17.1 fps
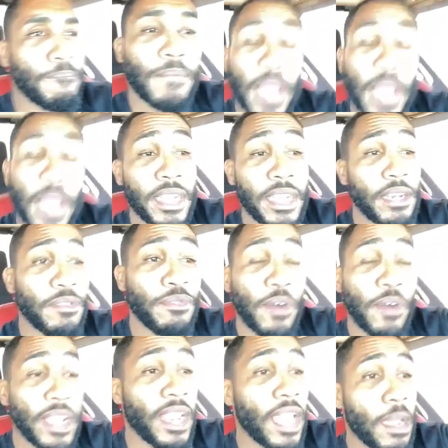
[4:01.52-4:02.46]
I didn't
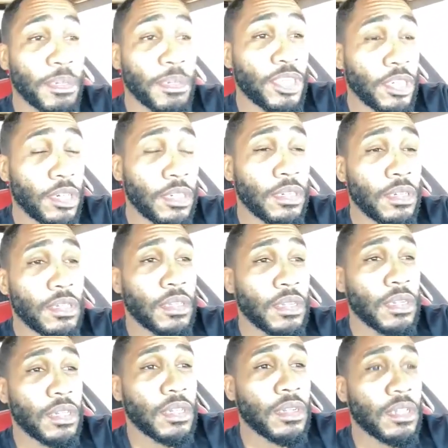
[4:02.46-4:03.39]
fight amateur.
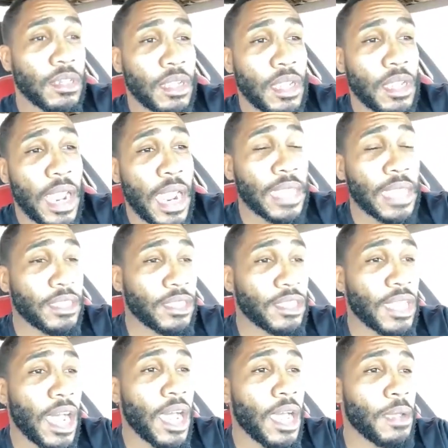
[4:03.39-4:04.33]
At the
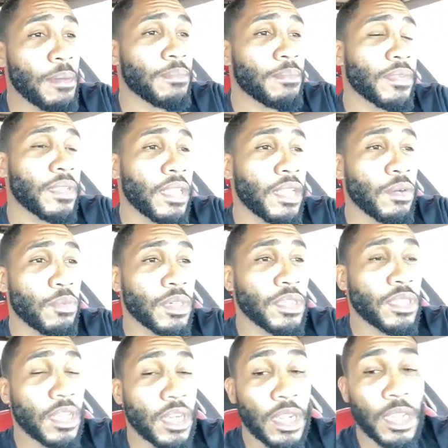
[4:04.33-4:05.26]
time, it was
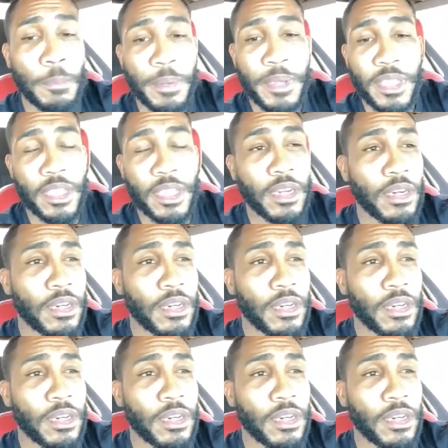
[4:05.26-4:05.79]
an Olympic year.